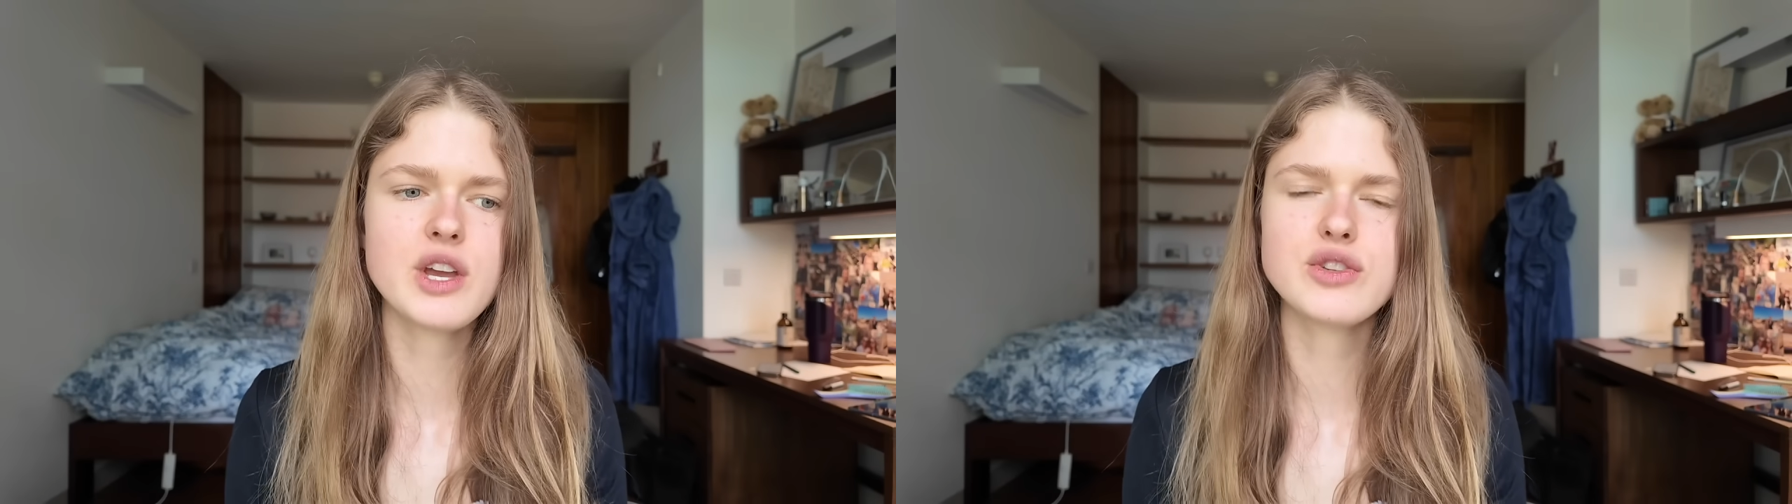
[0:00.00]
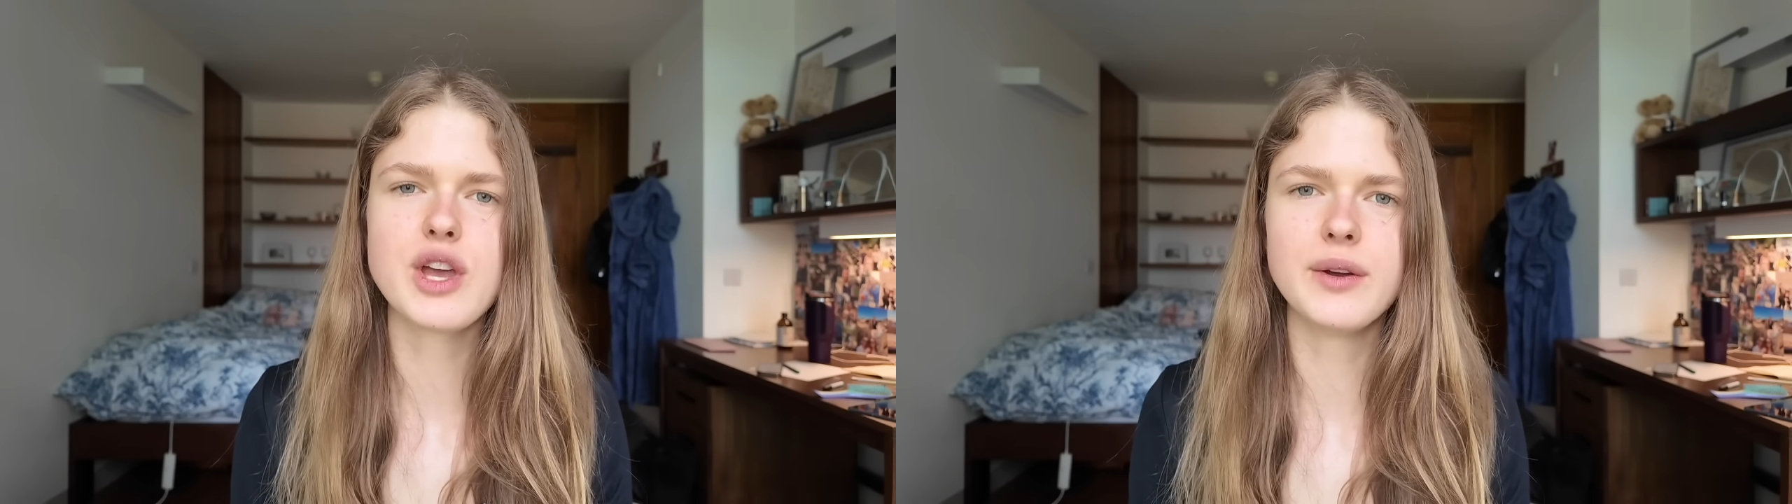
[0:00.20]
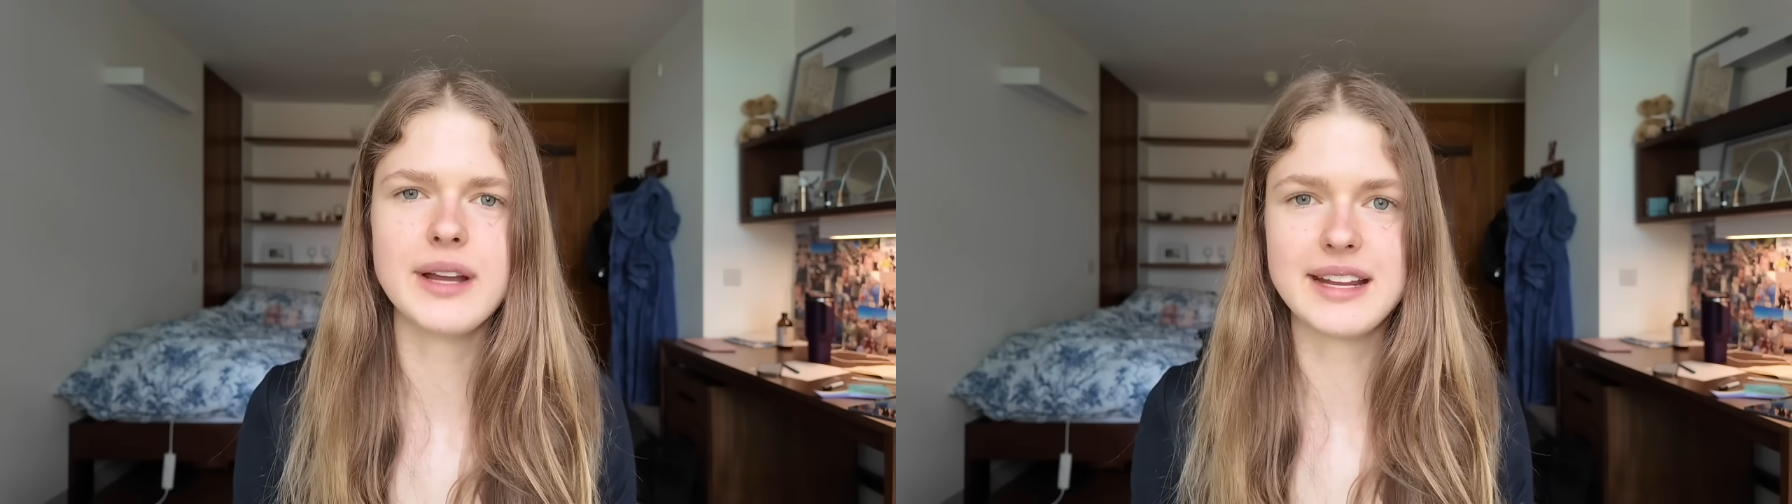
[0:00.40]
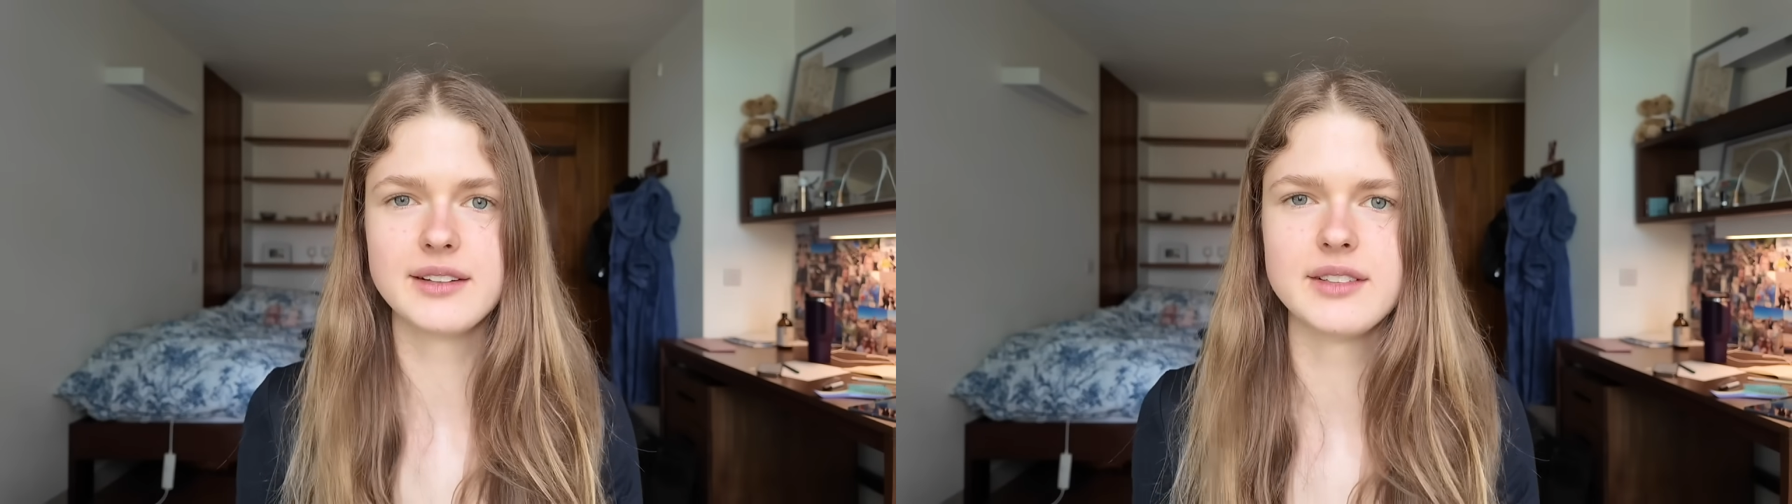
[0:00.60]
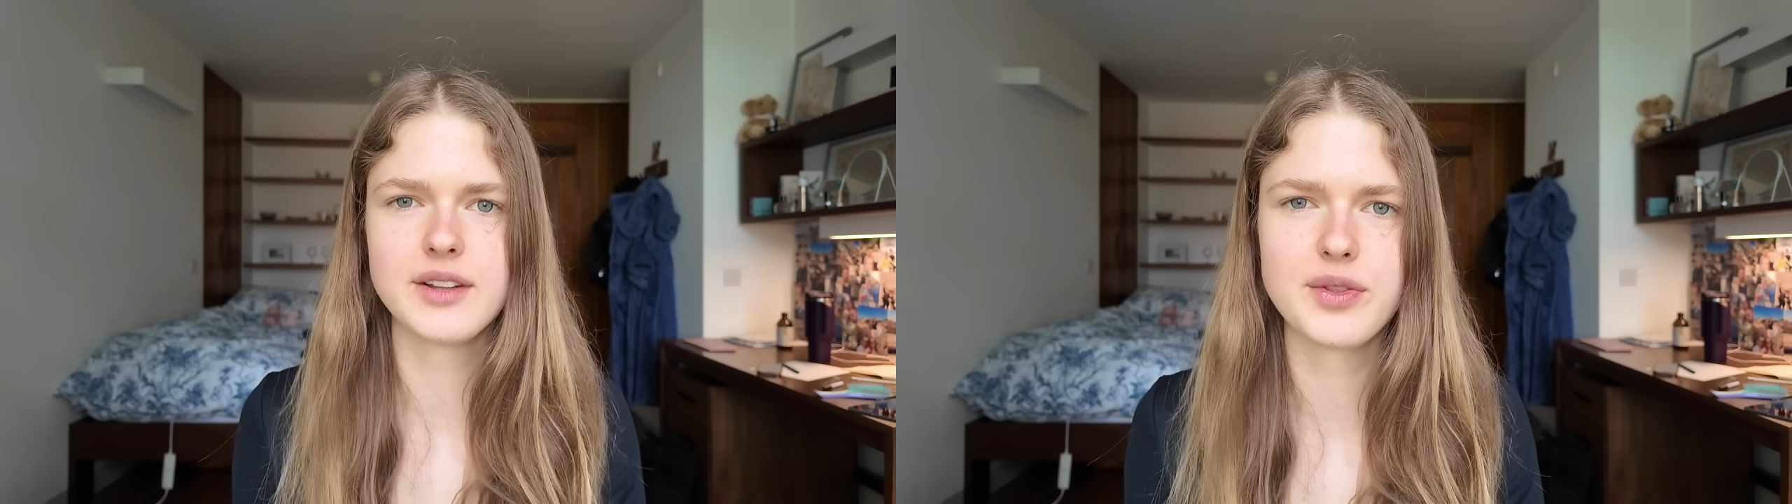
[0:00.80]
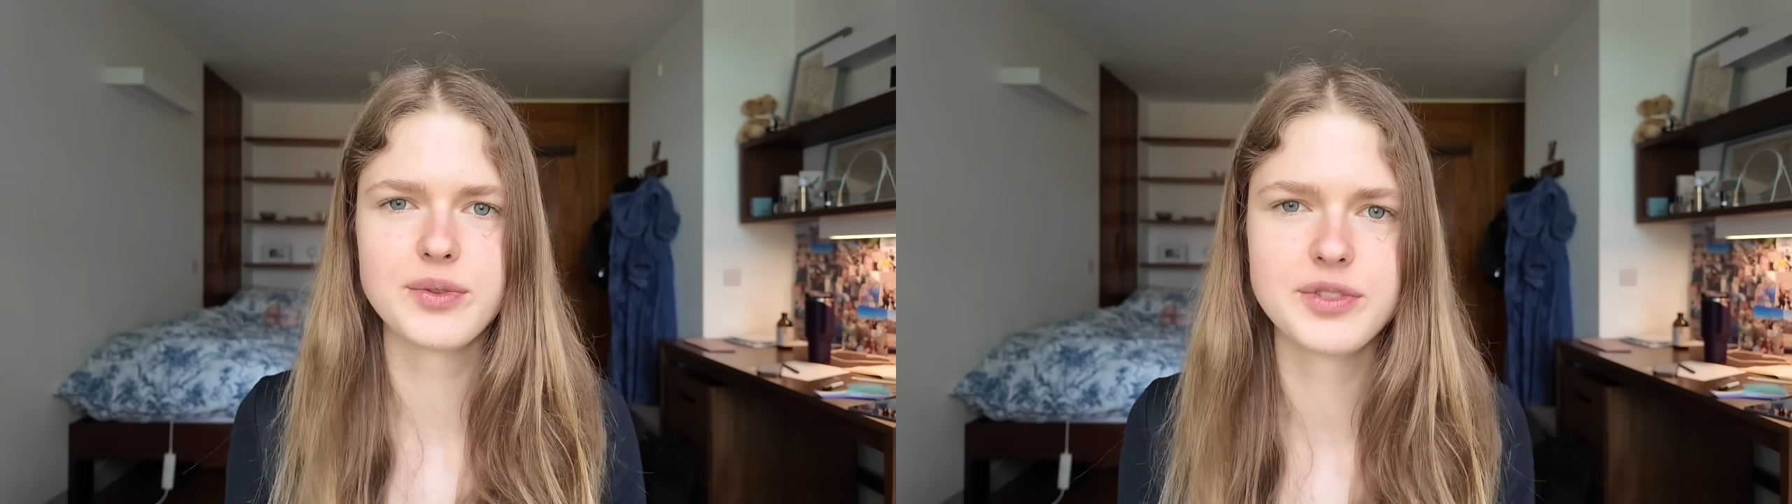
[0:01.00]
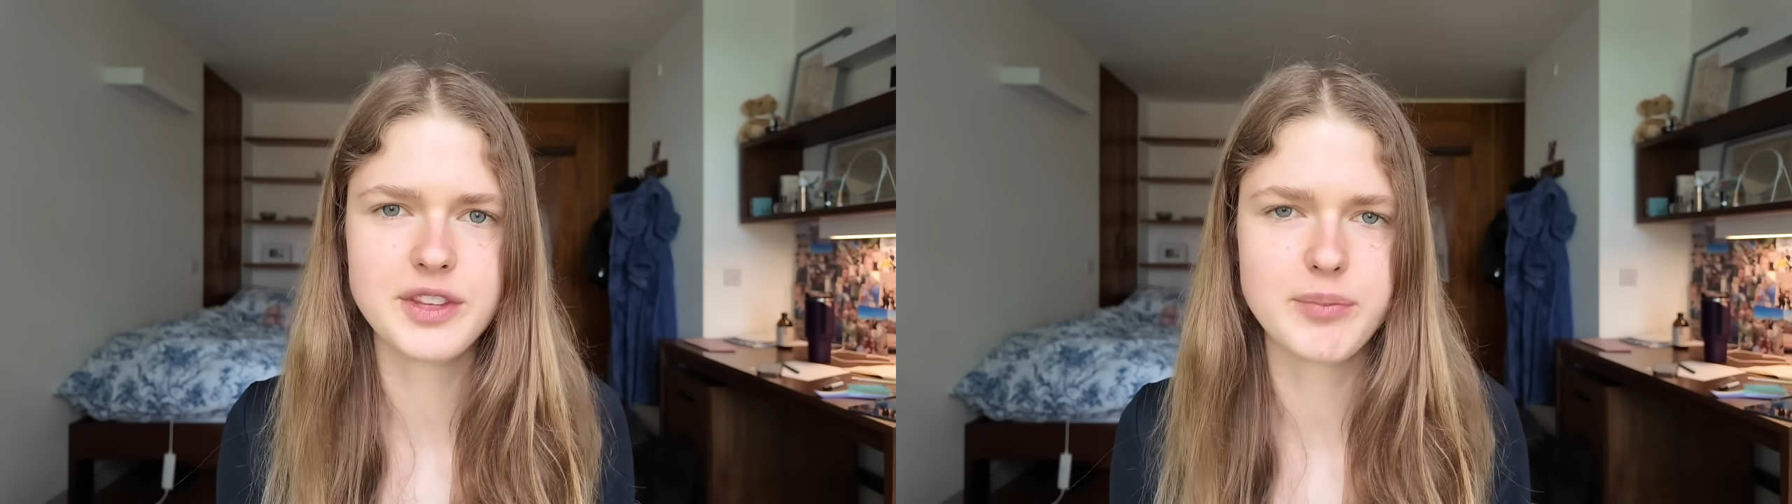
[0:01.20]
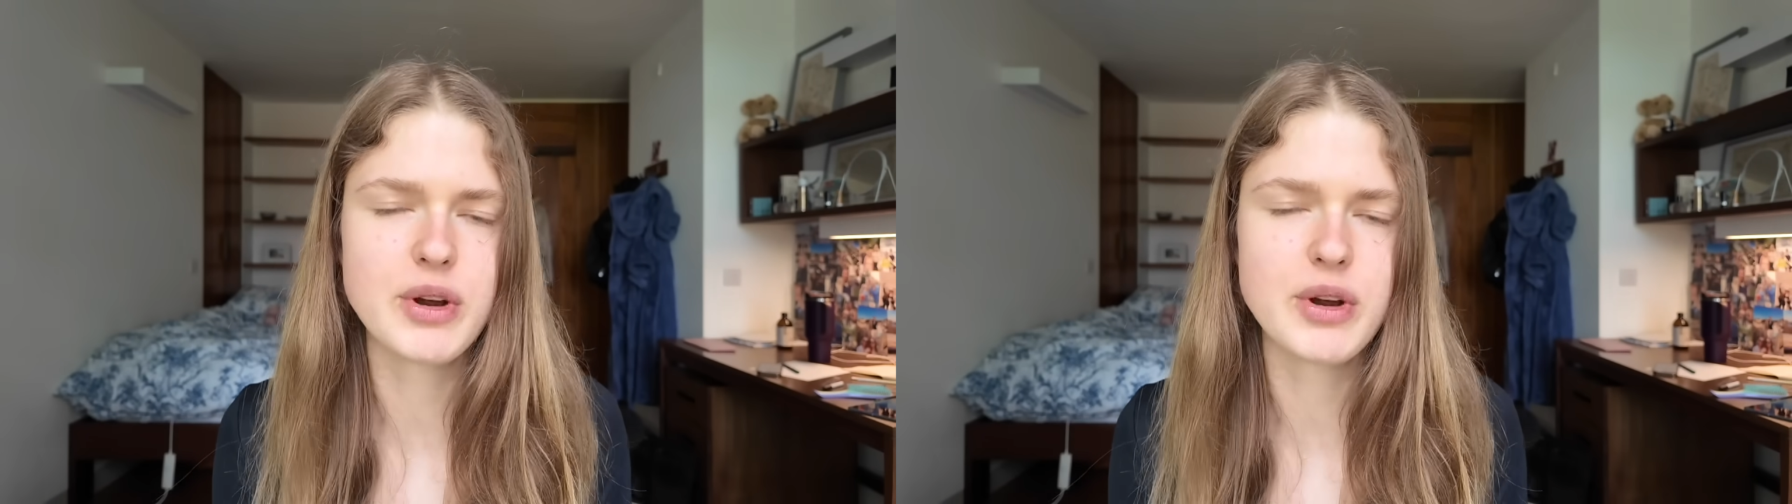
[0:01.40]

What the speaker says: So in the